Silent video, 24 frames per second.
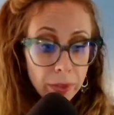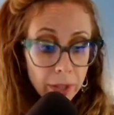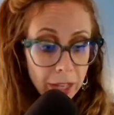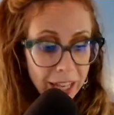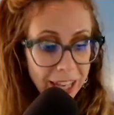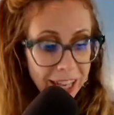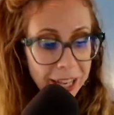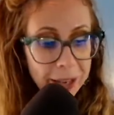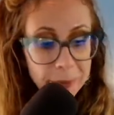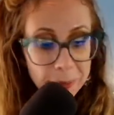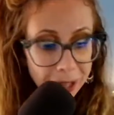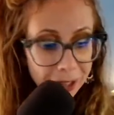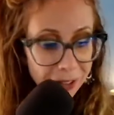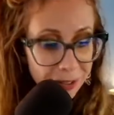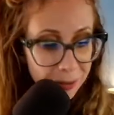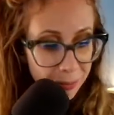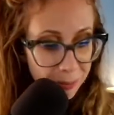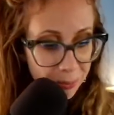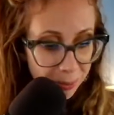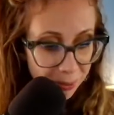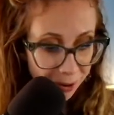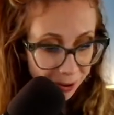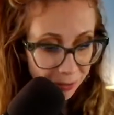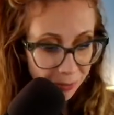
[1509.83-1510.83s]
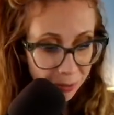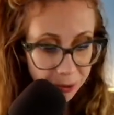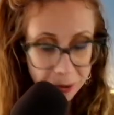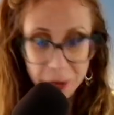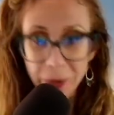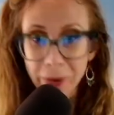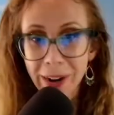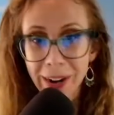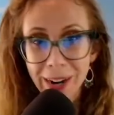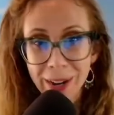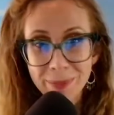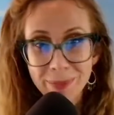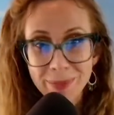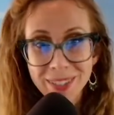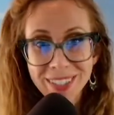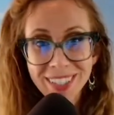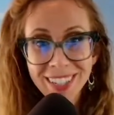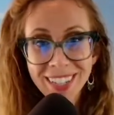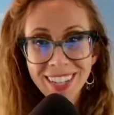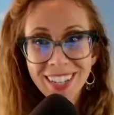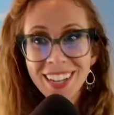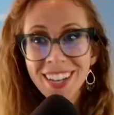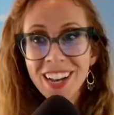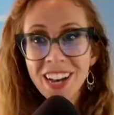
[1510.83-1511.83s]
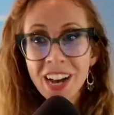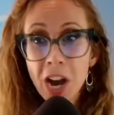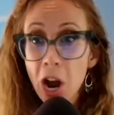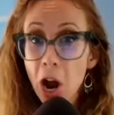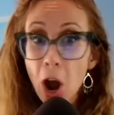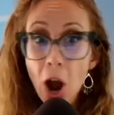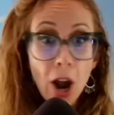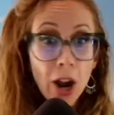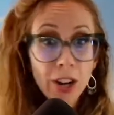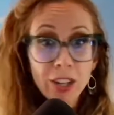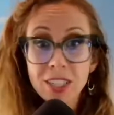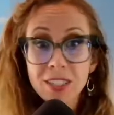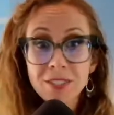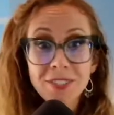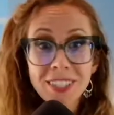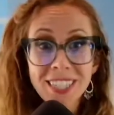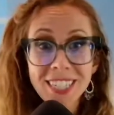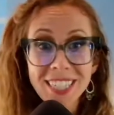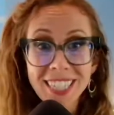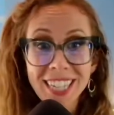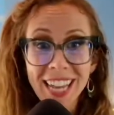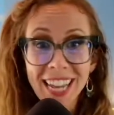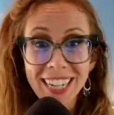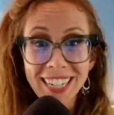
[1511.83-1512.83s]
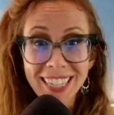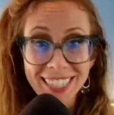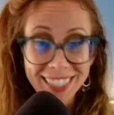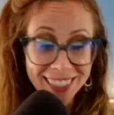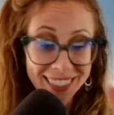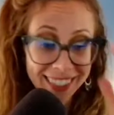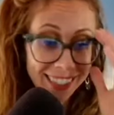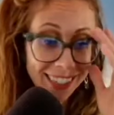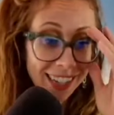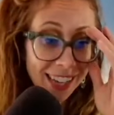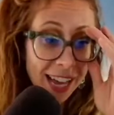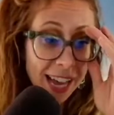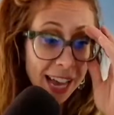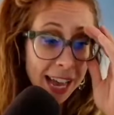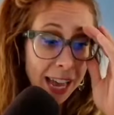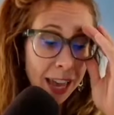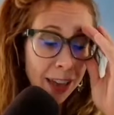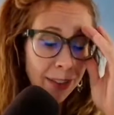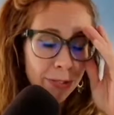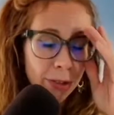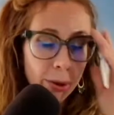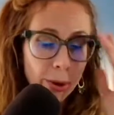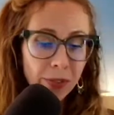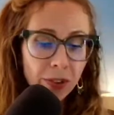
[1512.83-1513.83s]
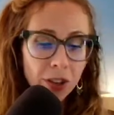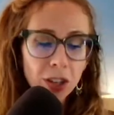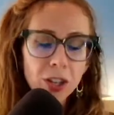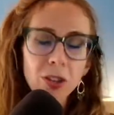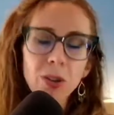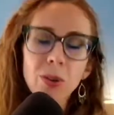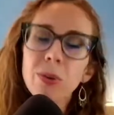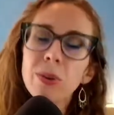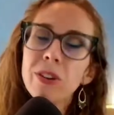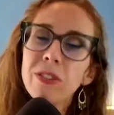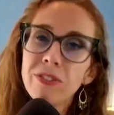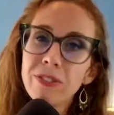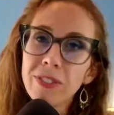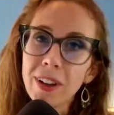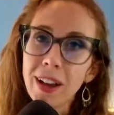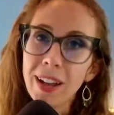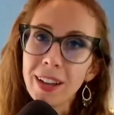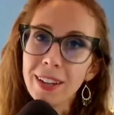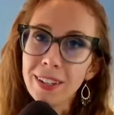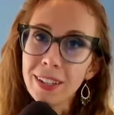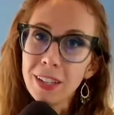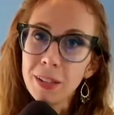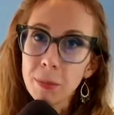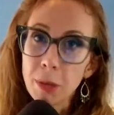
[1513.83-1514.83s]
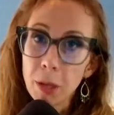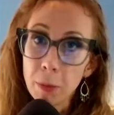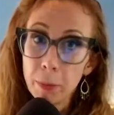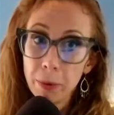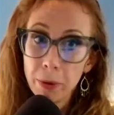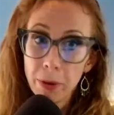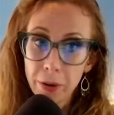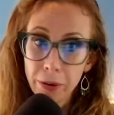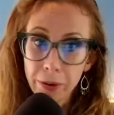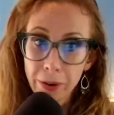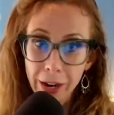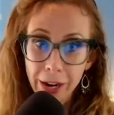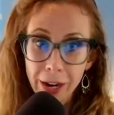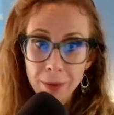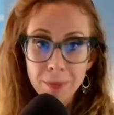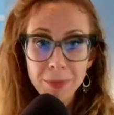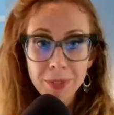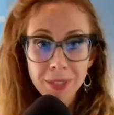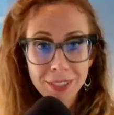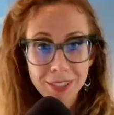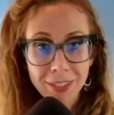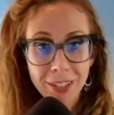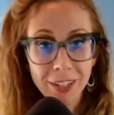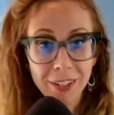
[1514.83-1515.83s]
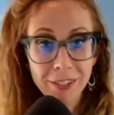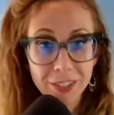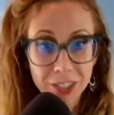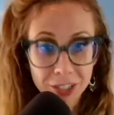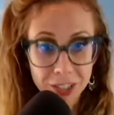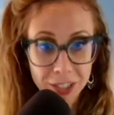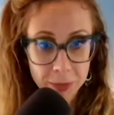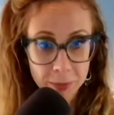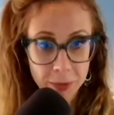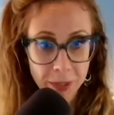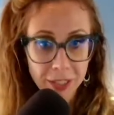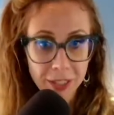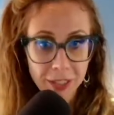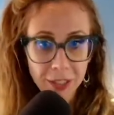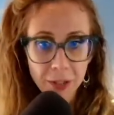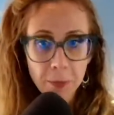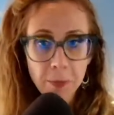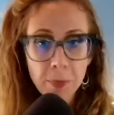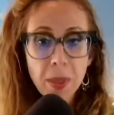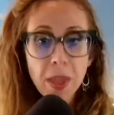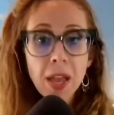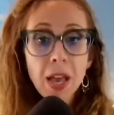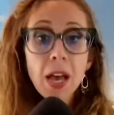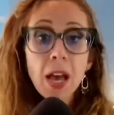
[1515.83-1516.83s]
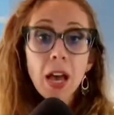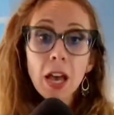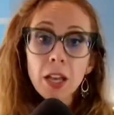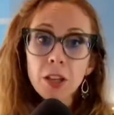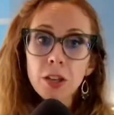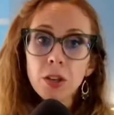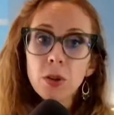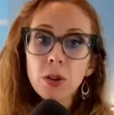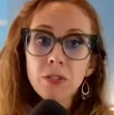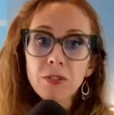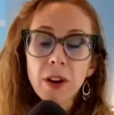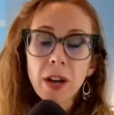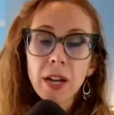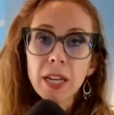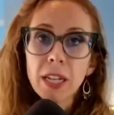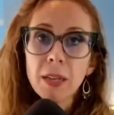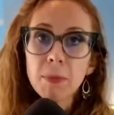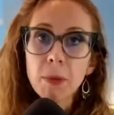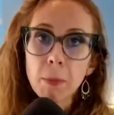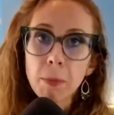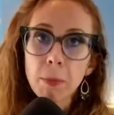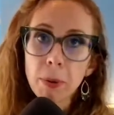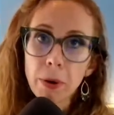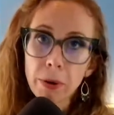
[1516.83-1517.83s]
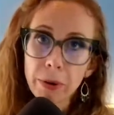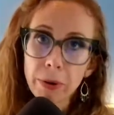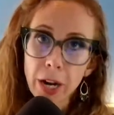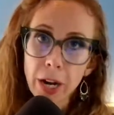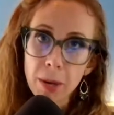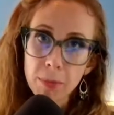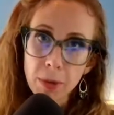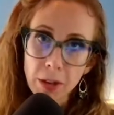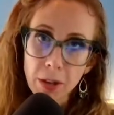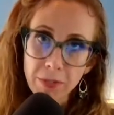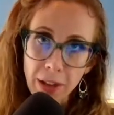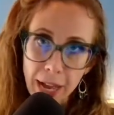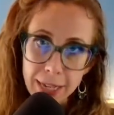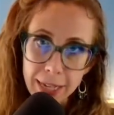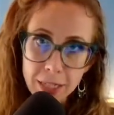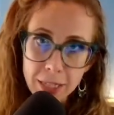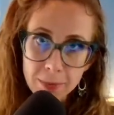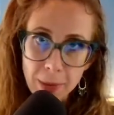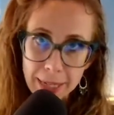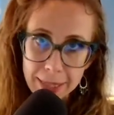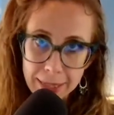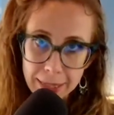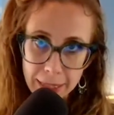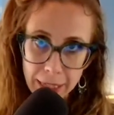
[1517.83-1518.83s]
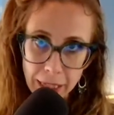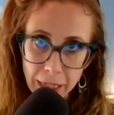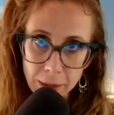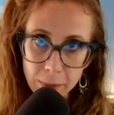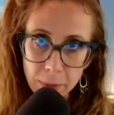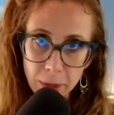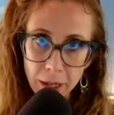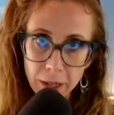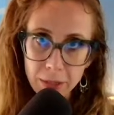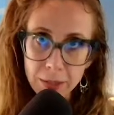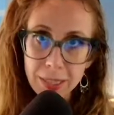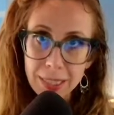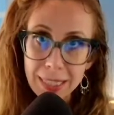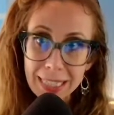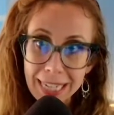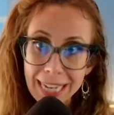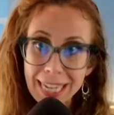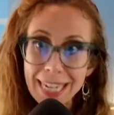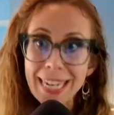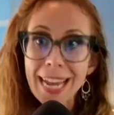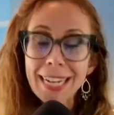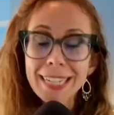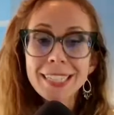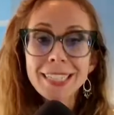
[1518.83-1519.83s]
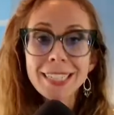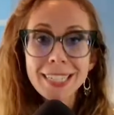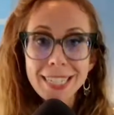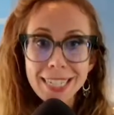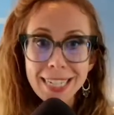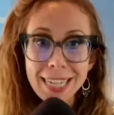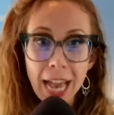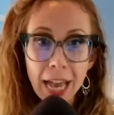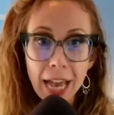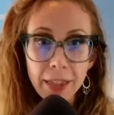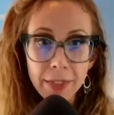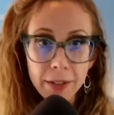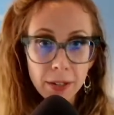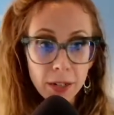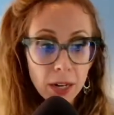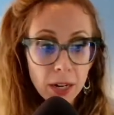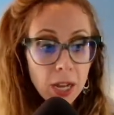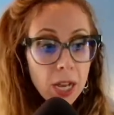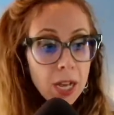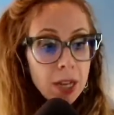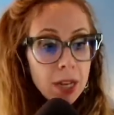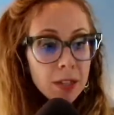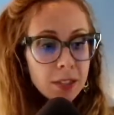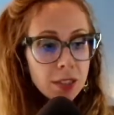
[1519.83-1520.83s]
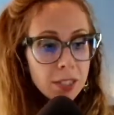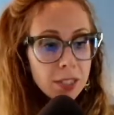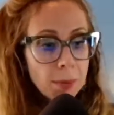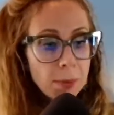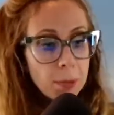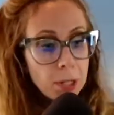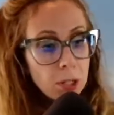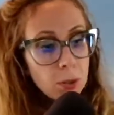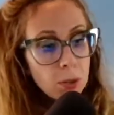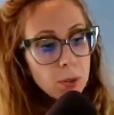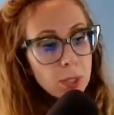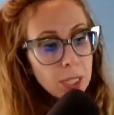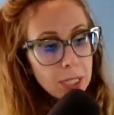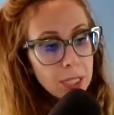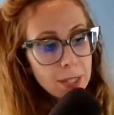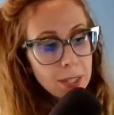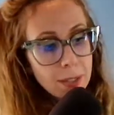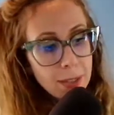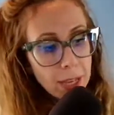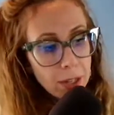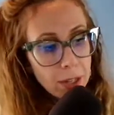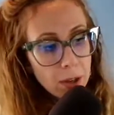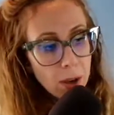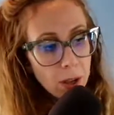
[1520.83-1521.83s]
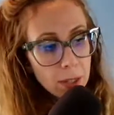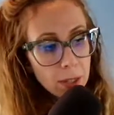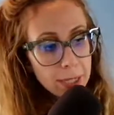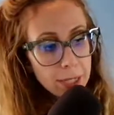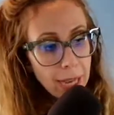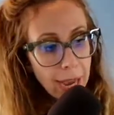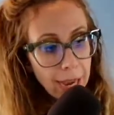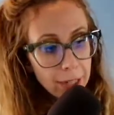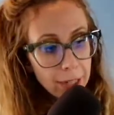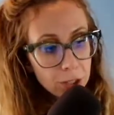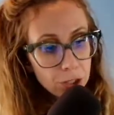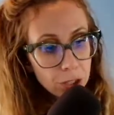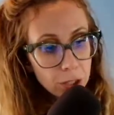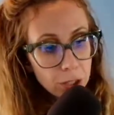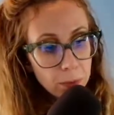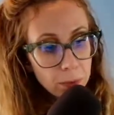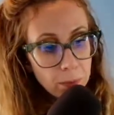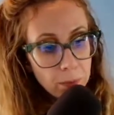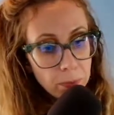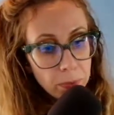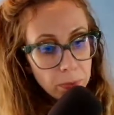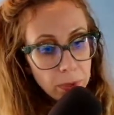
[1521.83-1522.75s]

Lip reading: Email programs are sophisticated. If you have a unified email program, sorry, sipping a little, a unified email program of SMS and emails connected together, someone who clicks on that call to action